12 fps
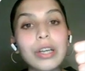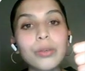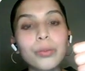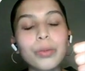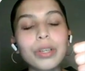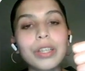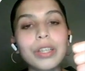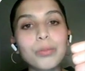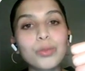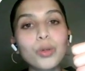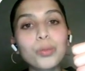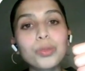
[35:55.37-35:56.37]
with the
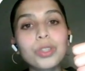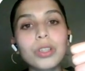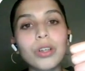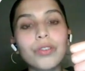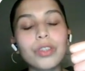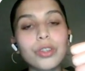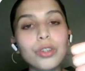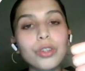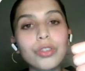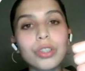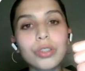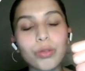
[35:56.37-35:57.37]
absorption of the
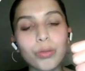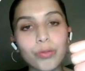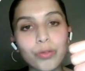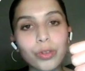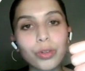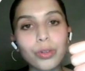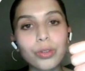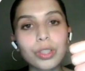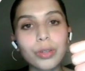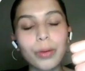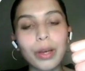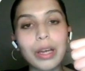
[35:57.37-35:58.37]
nutrients from food
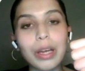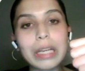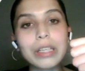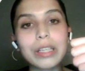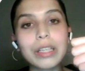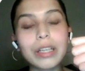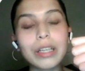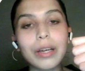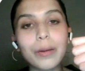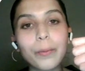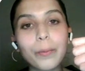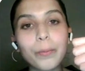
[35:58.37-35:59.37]
and
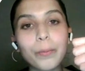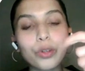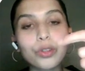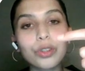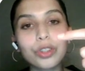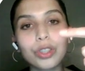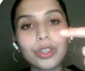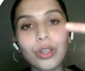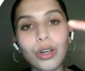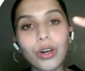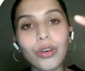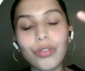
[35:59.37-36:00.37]
the production
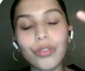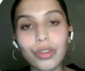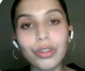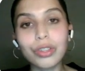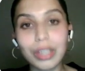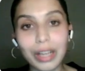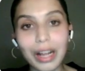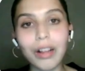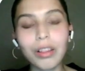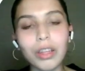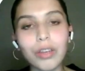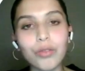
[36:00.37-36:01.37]
of the
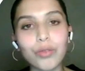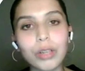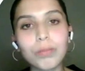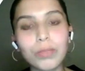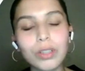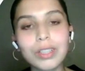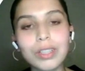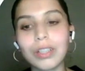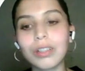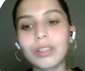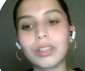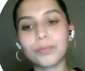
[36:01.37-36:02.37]
healthy red blood
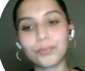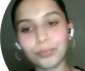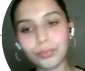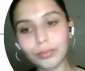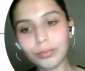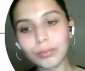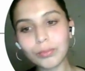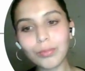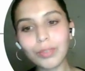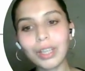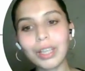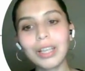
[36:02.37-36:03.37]
cells.
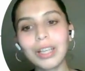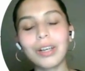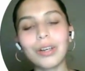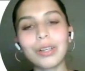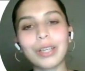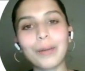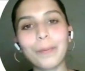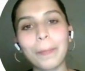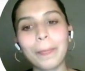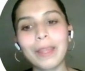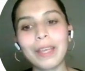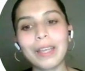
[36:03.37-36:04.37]
Okay,
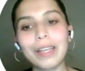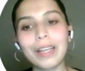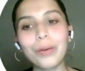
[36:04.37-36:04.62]
now